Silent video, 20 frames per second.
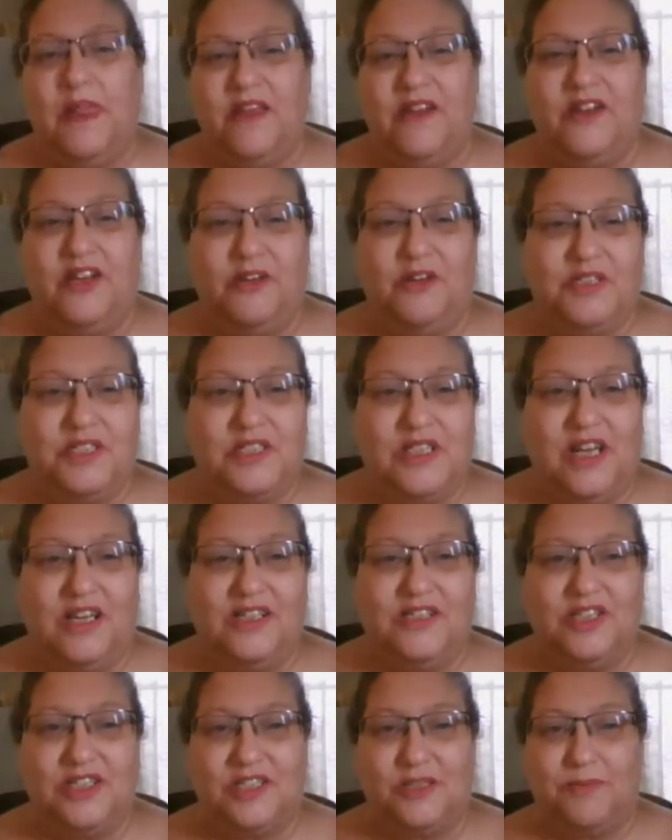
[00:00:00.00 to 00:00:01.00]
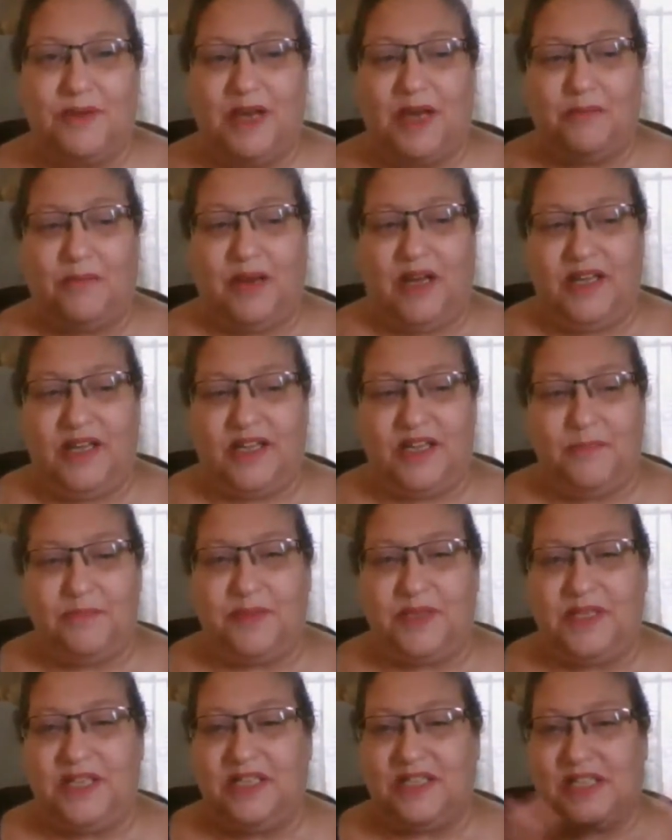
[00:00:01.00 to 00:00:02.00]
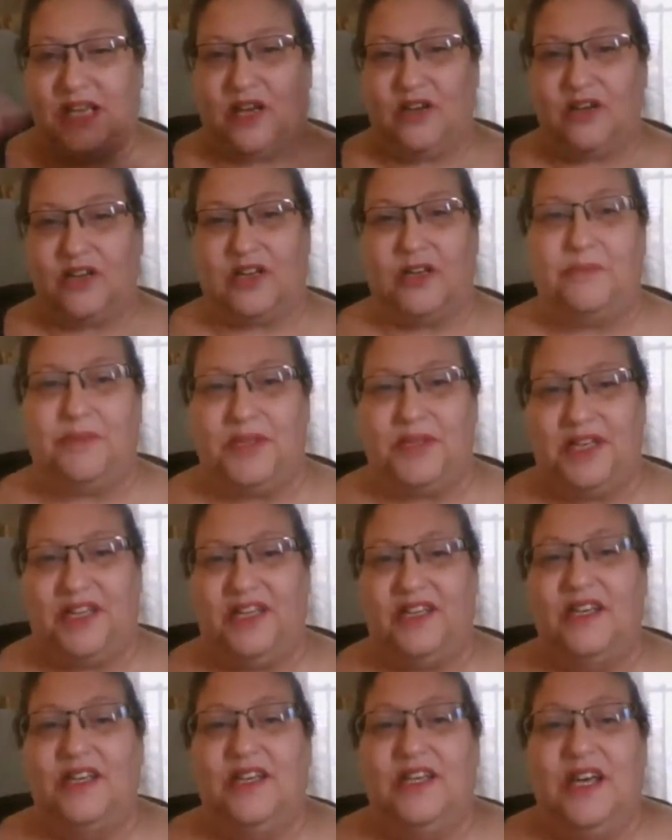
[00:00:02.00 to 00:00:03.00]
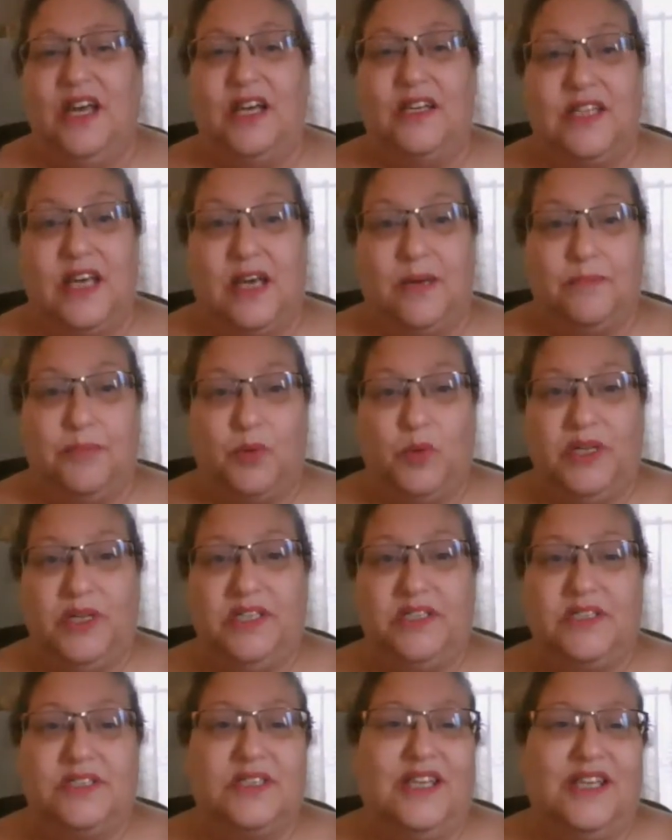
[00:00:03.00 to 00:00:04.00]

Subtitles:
It's not just about my company, it's our company at that point.